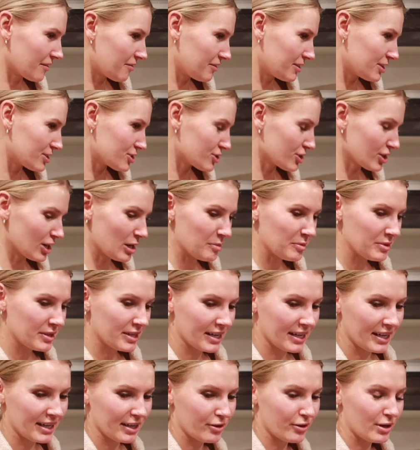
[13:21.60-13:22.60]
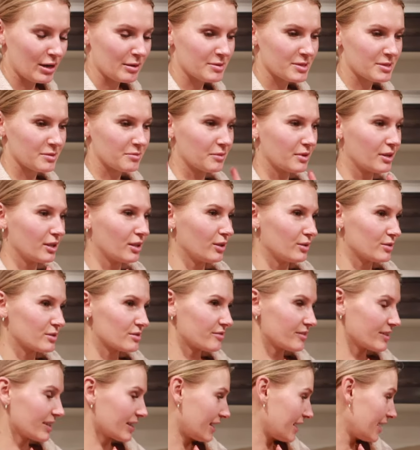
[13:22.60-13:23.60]
finishing up, and then I gotta grab some clothes
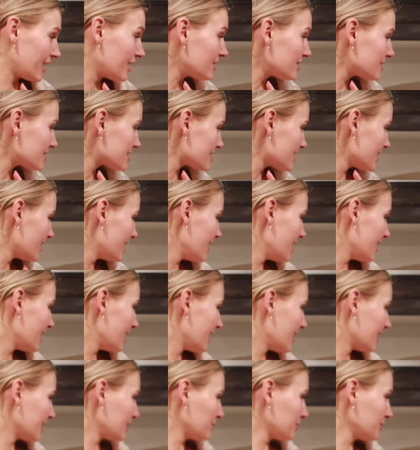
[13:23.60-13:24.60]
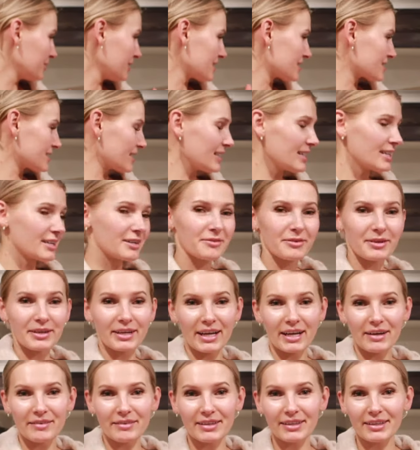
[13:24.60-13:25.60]
for the kids. And I'm really excited. We're gonna
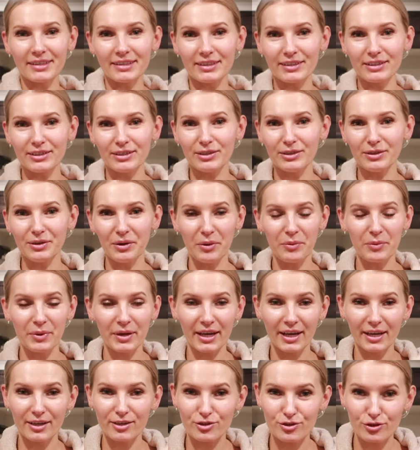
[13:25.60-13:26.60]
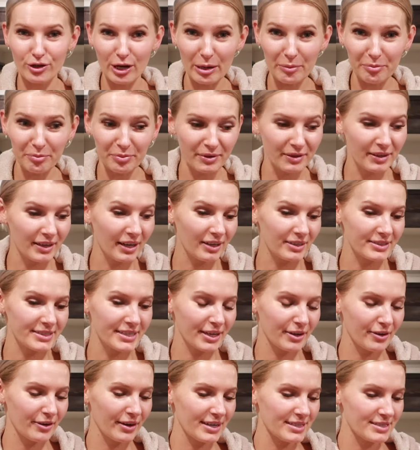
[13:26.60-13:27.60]
have like a little weekend trip. I'll
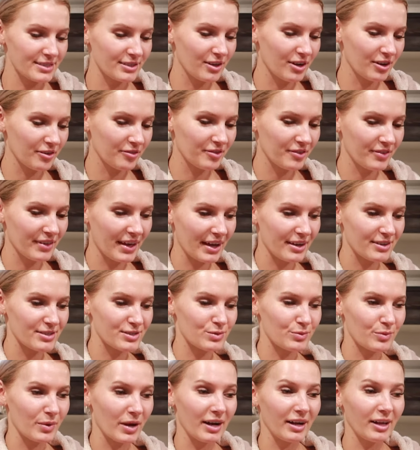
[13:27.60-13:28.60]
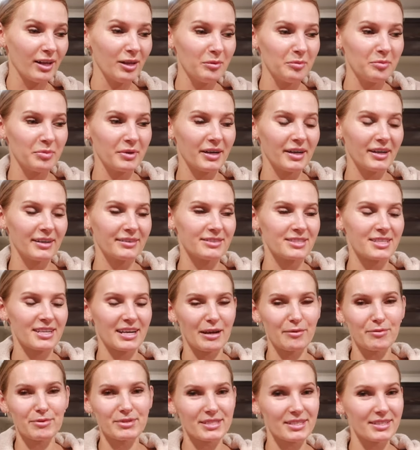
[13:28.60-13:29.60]
take you guys along for that as well. But
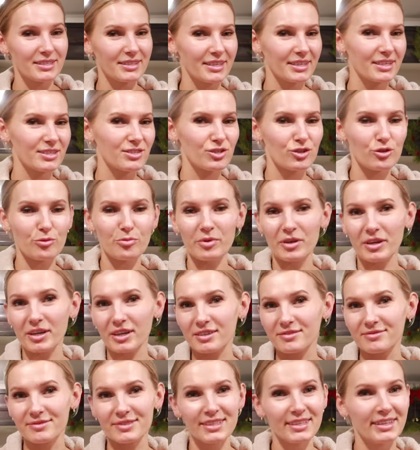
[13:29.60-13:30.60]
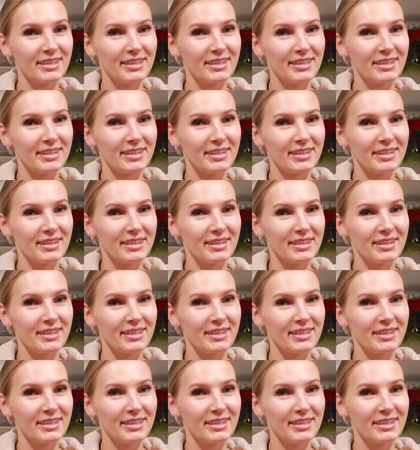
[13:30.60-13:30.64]
today wasn't like super